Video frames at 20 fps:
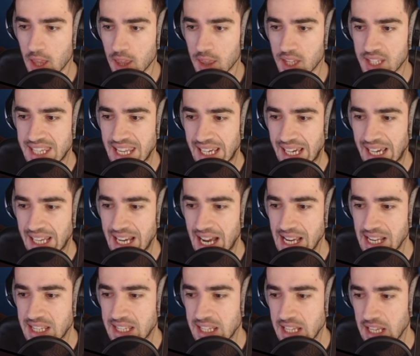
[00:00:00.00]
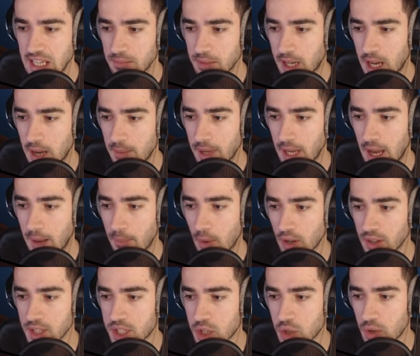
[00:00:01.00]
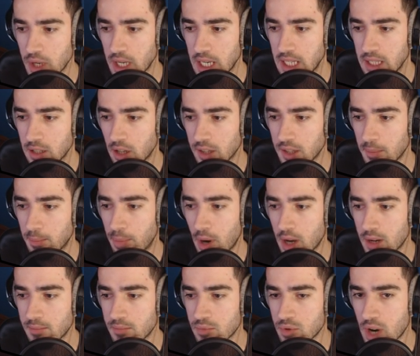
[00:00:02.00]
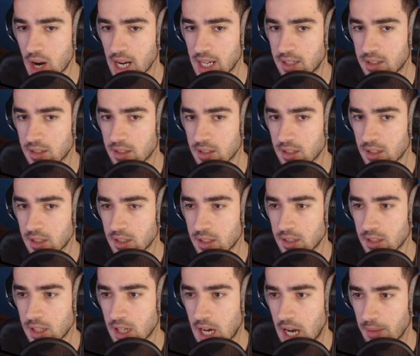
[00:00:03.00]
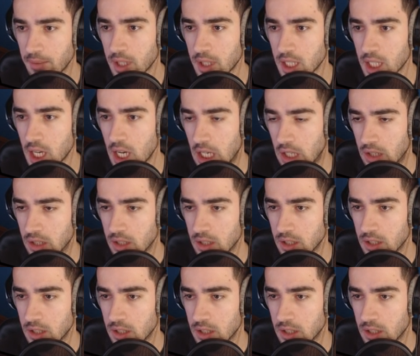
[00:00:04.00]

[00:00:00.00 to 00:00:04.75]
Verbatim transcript: The second I see him coming up on the screen on the bottom right, I'm gonna go.